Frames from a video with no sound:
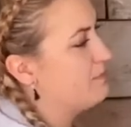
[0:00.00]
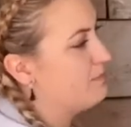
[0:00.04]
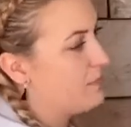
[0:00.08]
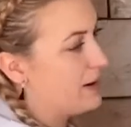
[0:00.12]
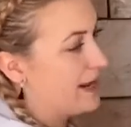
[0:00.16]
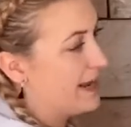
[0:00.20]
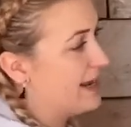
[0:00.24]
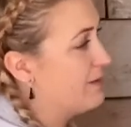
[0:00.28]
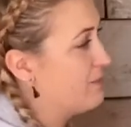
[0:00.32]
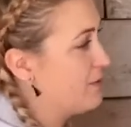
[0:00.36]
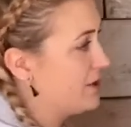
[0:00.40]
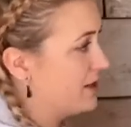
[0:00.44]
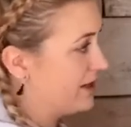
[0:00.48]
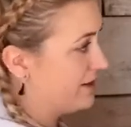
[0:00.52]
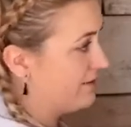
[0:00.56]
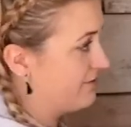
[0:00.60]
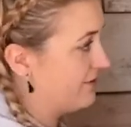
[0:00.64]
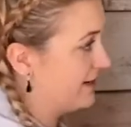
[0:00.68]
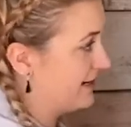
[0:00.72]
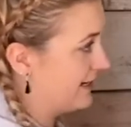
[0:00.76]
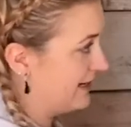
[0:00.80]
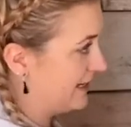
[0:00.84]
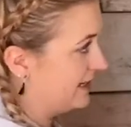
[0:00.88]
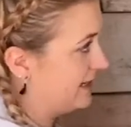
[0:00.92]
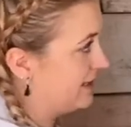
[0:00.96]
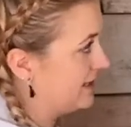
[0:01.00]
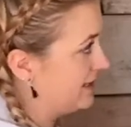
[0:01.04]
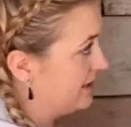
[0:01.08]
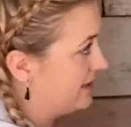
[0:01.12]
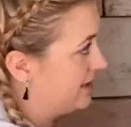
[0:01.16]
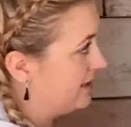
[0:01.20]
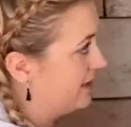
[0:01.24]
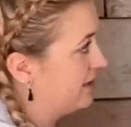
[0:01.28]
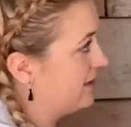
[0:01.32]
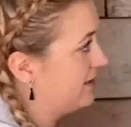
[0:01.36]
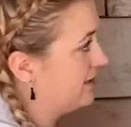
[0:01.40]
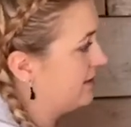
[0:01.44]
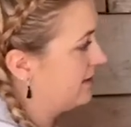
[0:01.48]
playing with it really, and
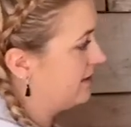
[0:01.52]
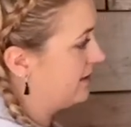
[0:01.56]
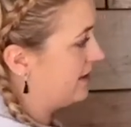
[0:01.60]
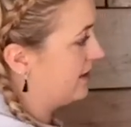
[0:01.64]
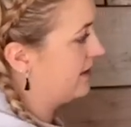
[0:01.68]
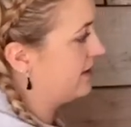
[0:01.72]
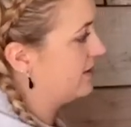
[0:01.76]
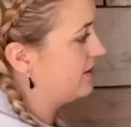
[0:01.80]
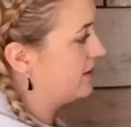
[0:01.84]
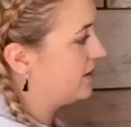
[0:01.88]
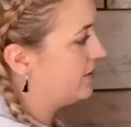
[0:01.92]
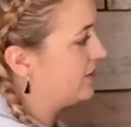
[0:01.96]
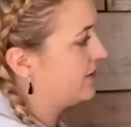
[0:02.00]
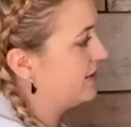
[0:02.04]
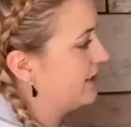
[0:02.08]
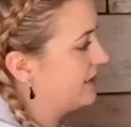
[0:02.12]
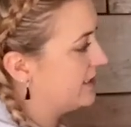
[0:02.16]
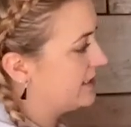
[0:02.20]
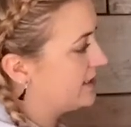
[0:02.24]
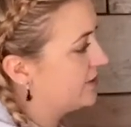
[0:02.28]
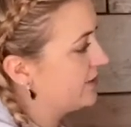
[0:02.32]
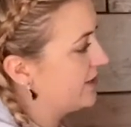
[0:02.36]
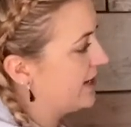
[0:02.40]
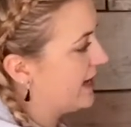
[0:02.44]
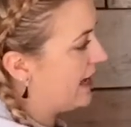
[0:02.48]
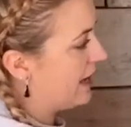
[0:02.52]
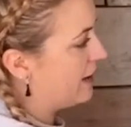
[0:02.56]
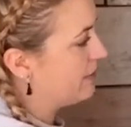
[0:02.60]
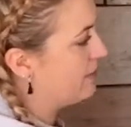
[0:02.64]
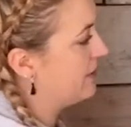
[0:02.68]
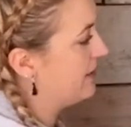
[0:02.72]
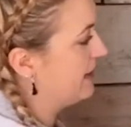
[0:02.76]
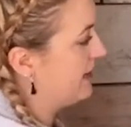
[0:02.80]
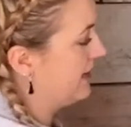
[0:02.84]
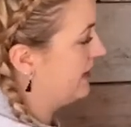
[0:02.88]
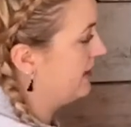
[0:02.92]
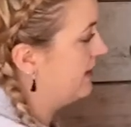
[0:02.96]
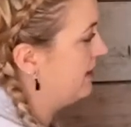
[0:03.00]
doing it until you're
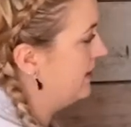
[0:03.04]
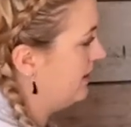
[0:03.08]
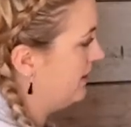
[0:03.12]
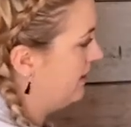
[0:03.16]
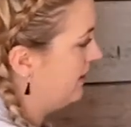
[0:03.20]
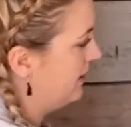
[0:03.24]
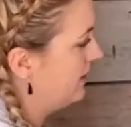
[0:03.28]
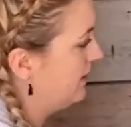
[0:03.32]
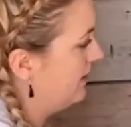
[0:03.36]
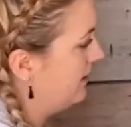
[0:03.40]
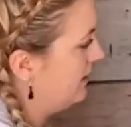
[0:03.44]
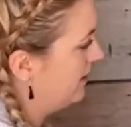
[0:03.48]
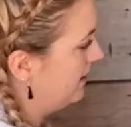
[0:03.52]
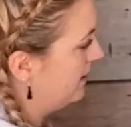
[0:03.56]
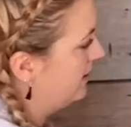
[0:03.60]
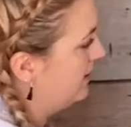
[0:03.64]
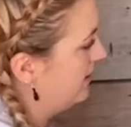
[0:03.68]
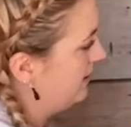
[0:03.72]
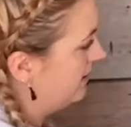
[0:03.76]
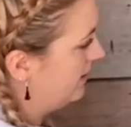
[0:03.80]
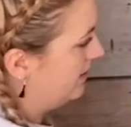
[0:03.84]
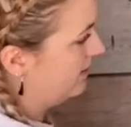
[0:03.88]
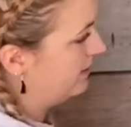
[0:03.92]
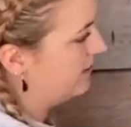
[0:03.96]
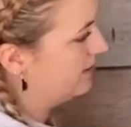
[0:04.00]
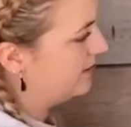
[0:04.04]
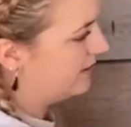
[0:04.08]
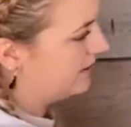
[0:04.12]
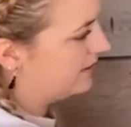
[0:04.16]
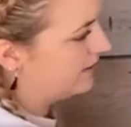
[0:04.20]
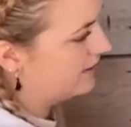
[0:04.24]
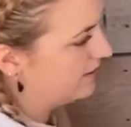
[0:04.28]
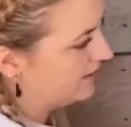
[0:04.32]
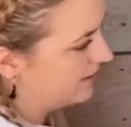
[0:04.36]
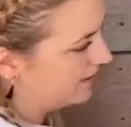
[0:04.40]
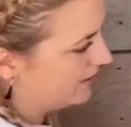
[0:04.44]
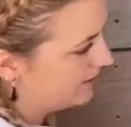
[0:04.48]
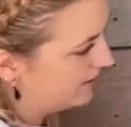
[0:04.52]
happy
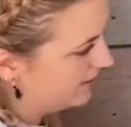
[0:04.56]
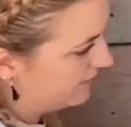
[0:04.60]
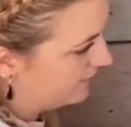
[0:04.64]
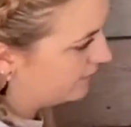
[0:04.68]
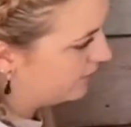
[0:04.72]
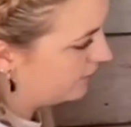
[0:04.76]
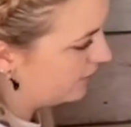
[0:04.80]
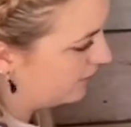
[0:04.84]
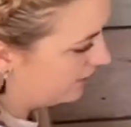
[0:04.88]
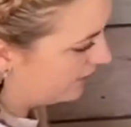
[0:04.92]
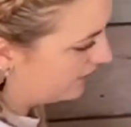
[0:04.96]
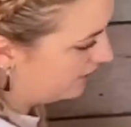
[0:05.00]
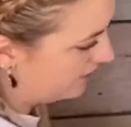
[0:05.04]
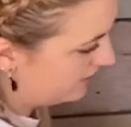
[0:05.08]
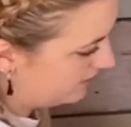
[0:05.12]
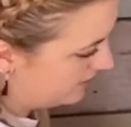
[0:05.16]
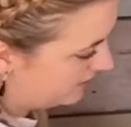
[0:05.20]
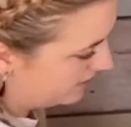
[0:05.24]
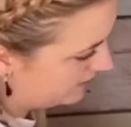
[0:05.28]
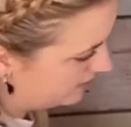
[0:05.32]
that you've got